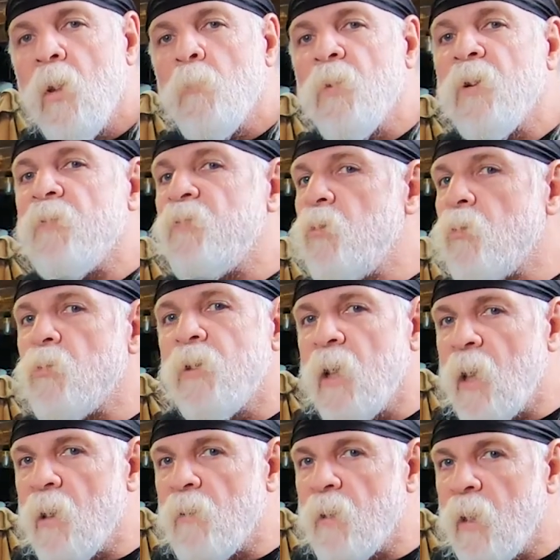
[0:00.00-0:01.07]
But if you're
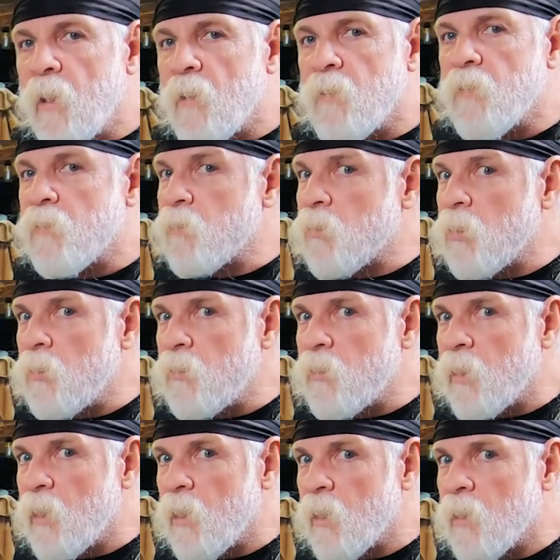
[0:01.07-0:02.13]
down at
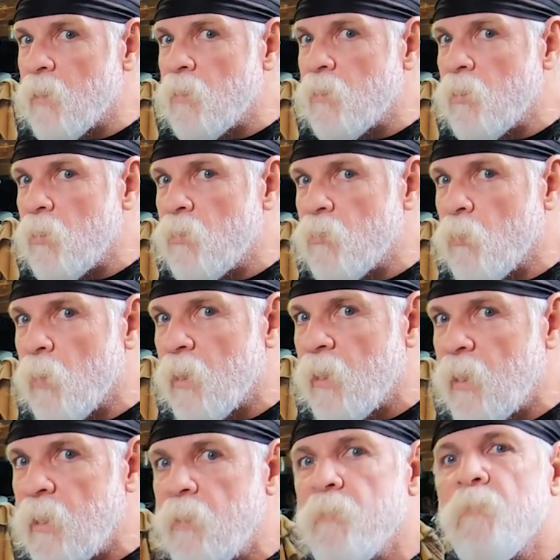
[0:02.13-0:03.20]
210,
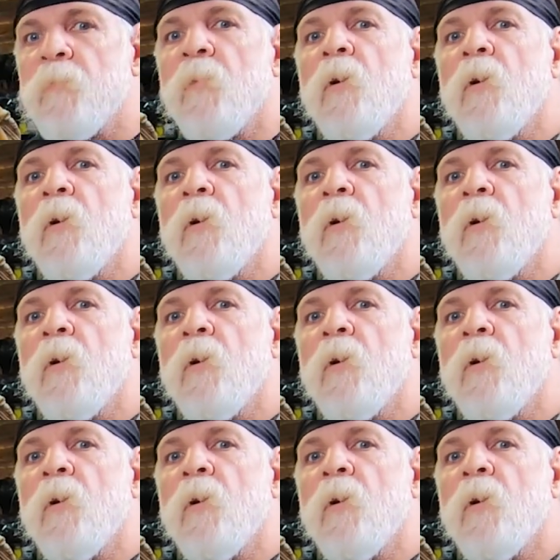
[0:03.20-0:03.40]
220,